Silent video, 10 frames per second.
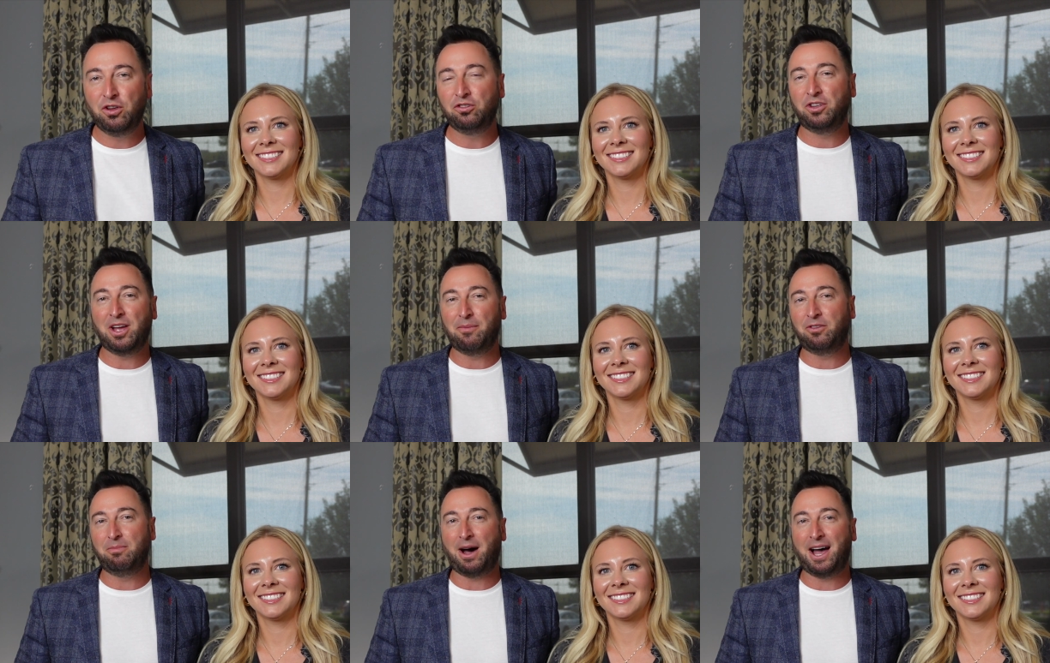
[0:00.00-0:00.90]
Speaker 1: usually comes
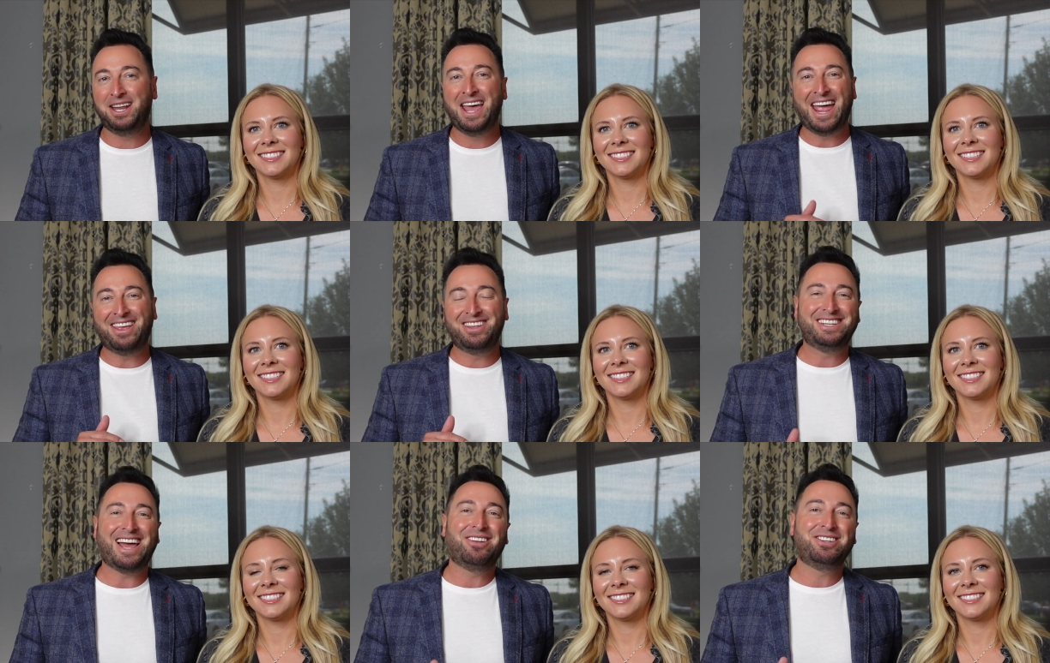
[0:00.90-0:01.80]
to mind, and the
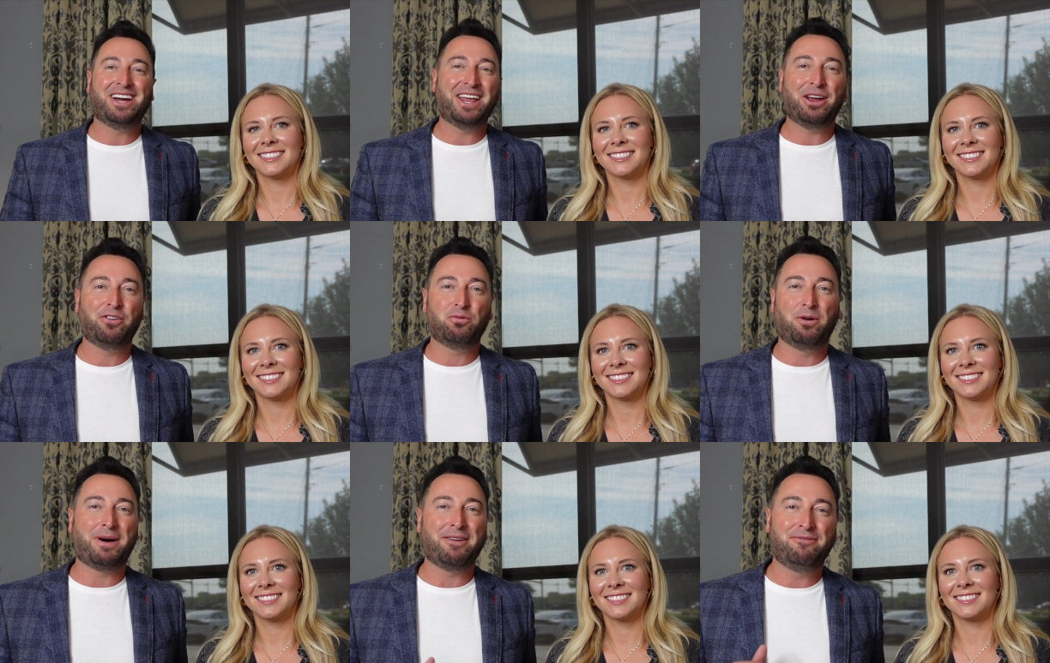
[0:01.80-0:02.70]
downtown area is one of
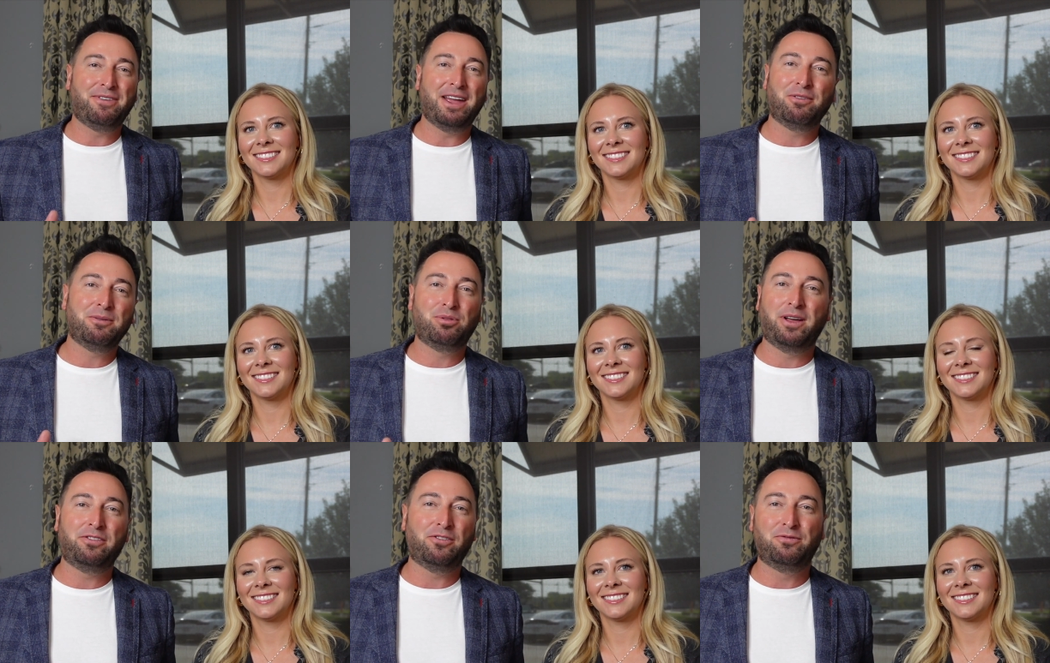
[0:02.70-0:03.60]
my favorite
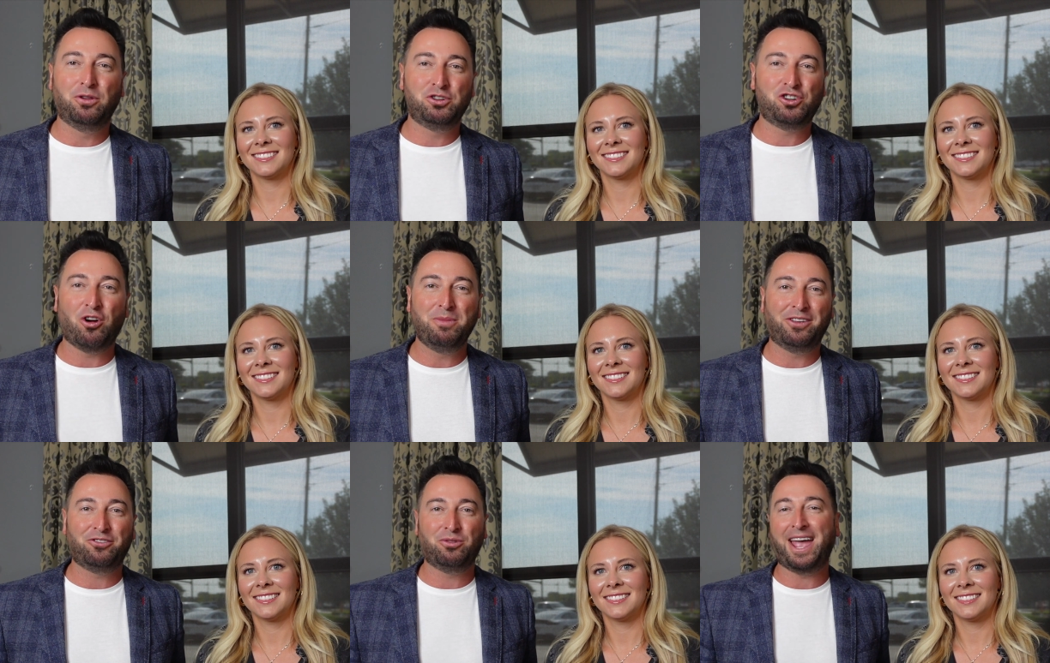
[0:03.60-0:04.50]
places, full of charm,
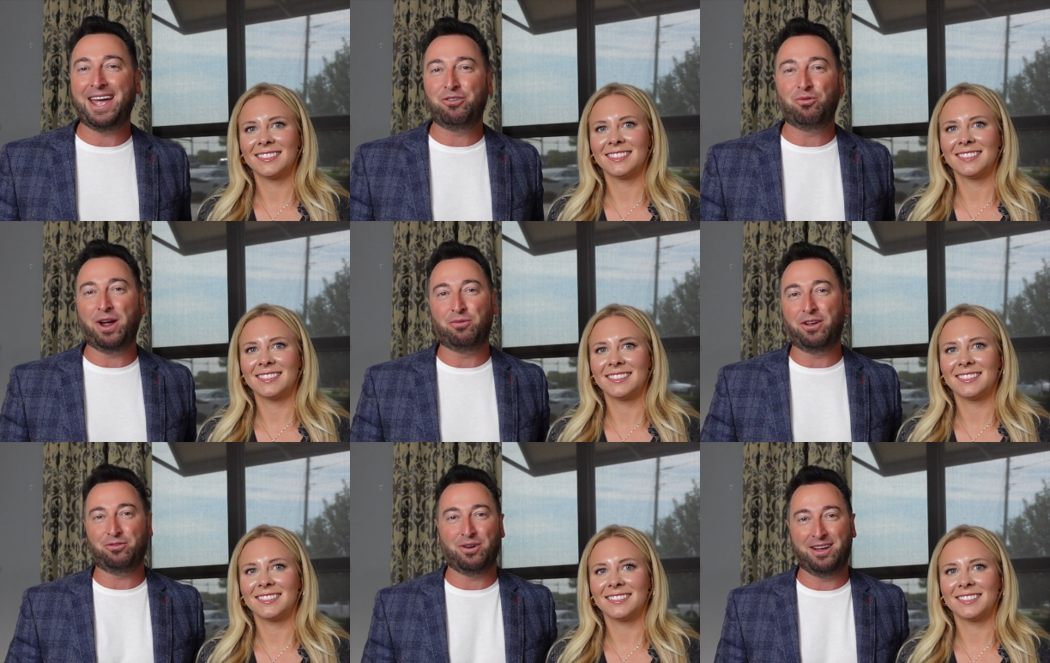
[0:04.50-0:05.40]
history, and great
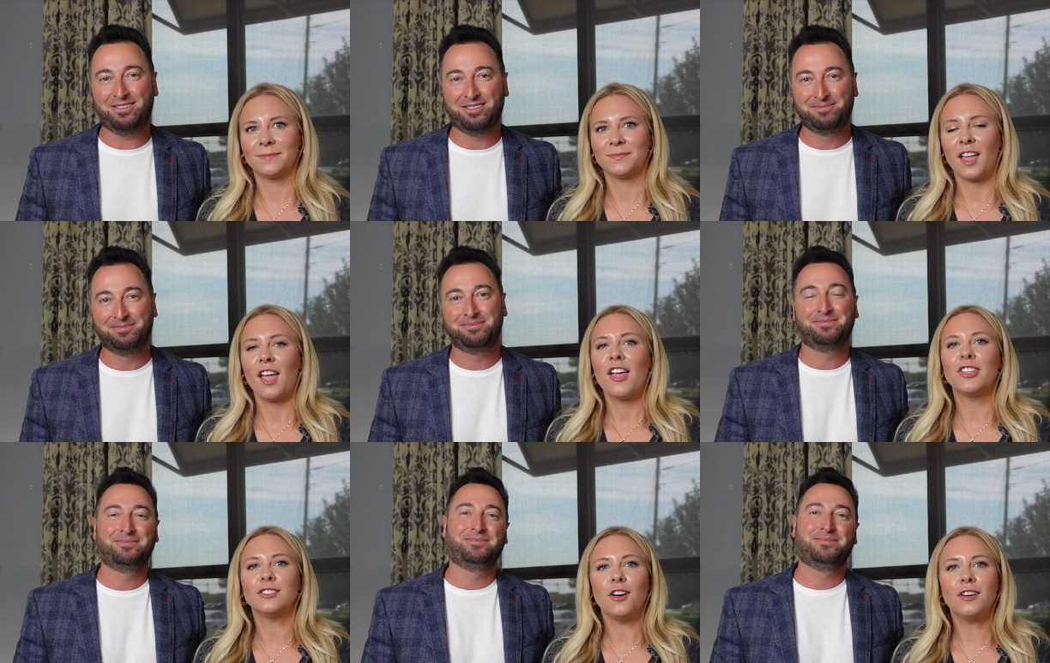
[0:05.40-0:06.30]
restaurants.
Speaker 2: The
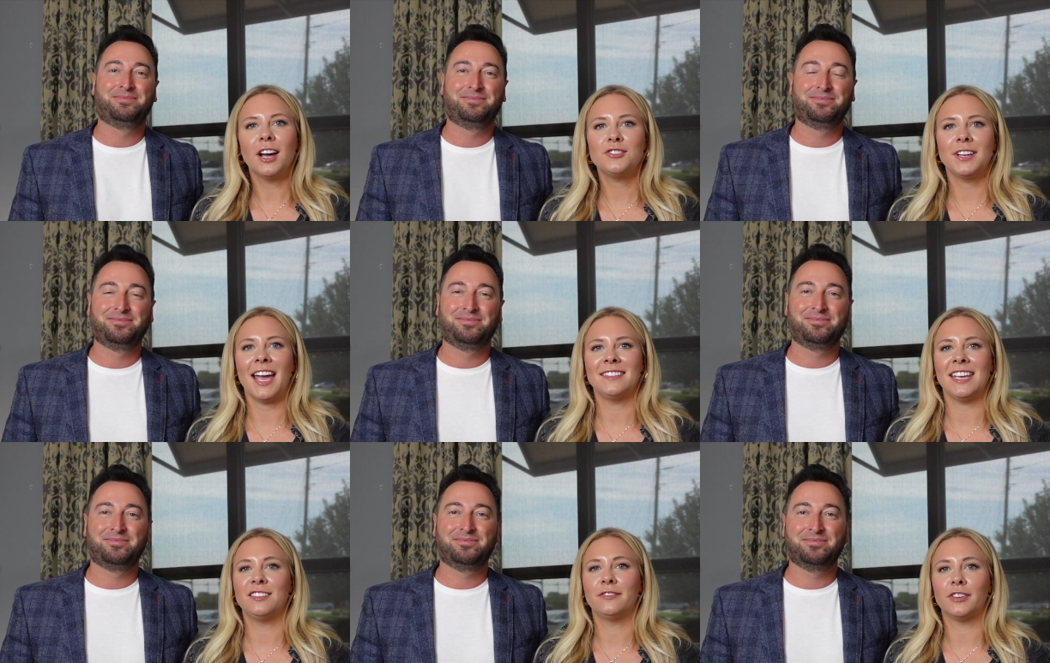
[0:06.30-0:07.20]
Low Country has a
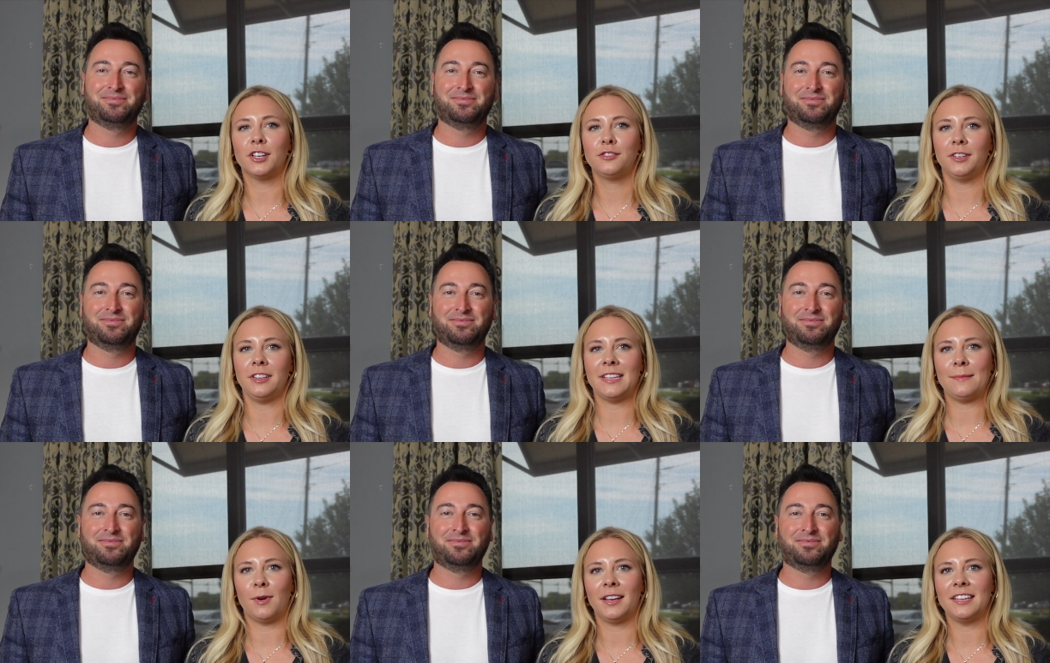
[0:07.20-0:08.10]
diverse real estate
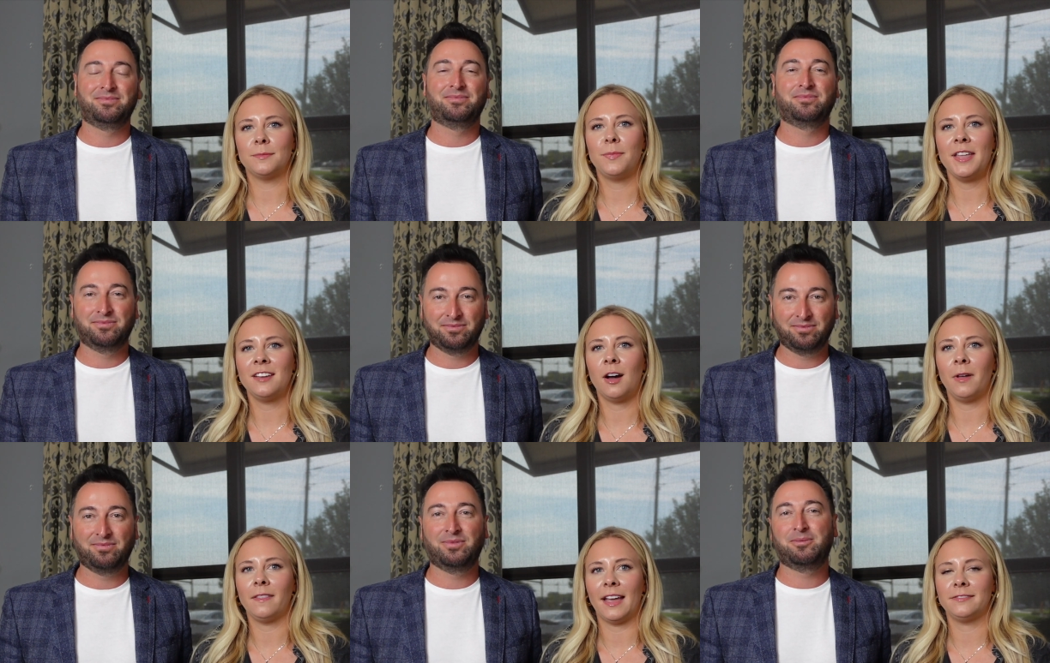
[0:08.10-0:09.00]
market depending on
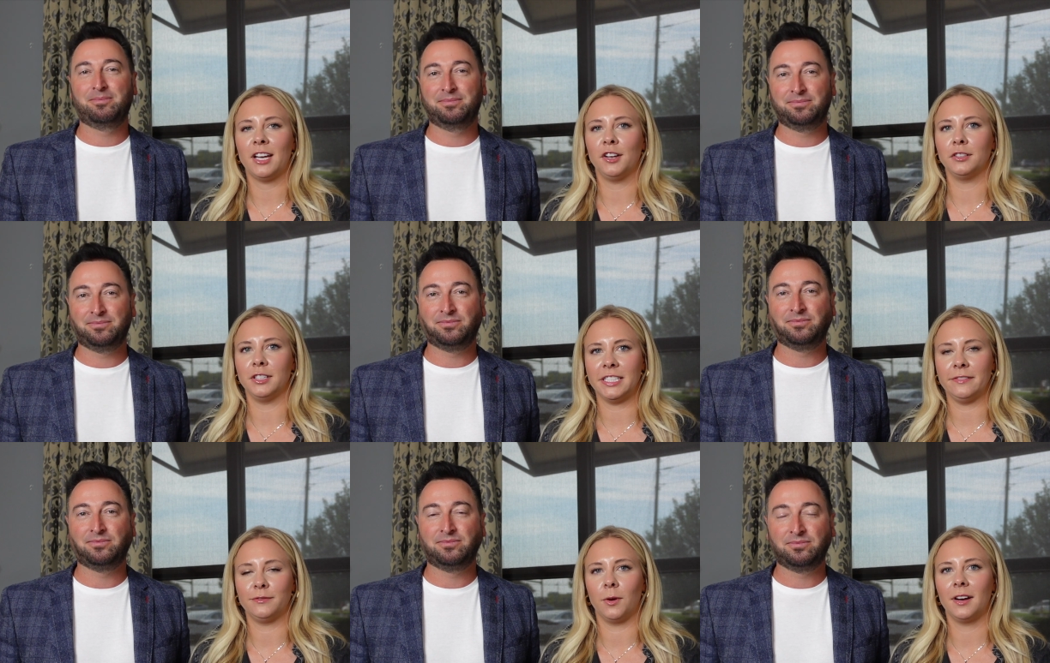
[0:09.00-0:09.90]
what lifestyle you're looking
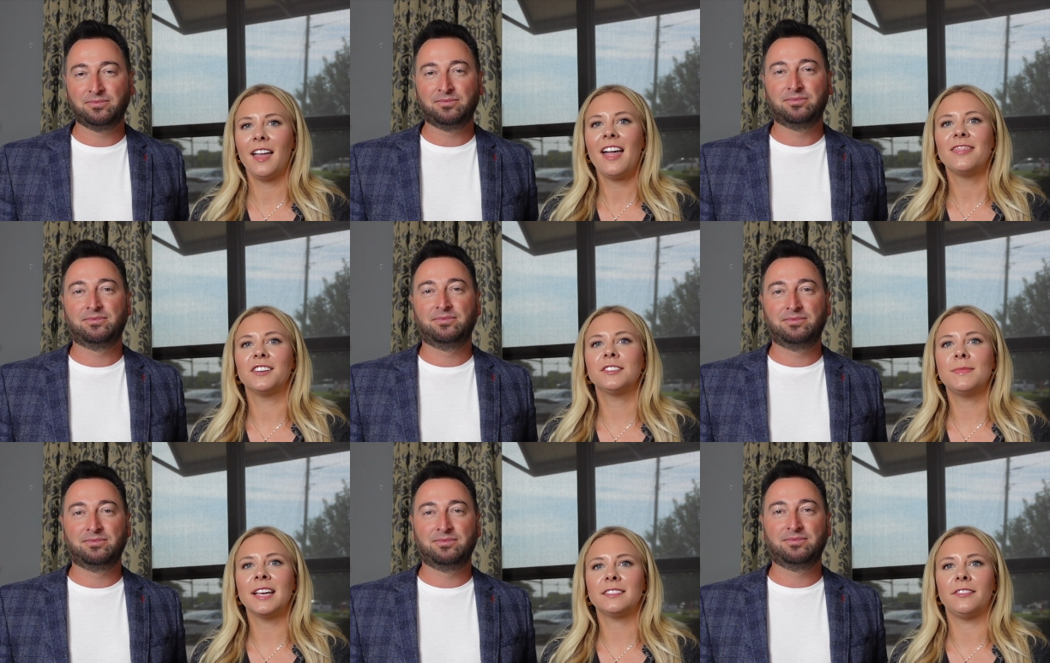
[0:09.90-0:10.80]
for. There's a
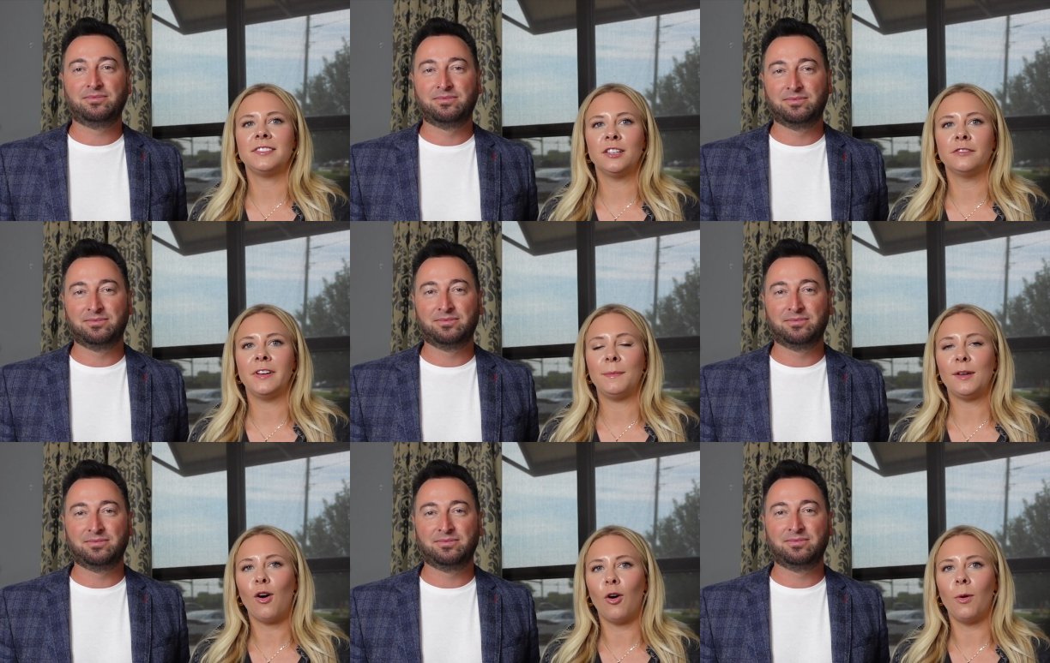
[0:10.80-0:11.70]
mix of single-family
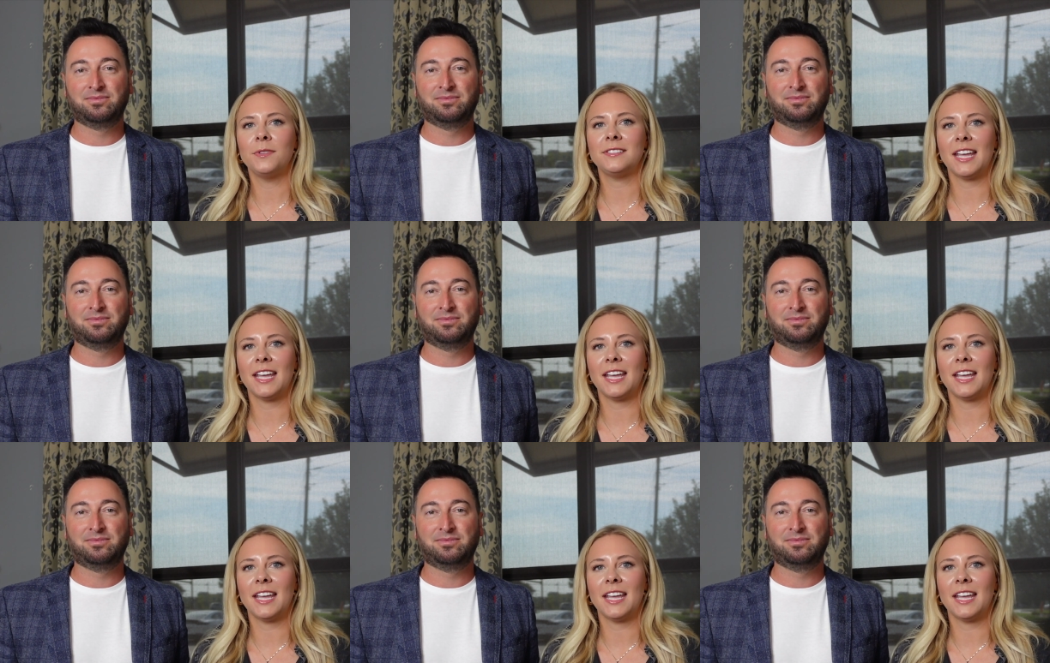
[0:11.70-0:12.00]
homes,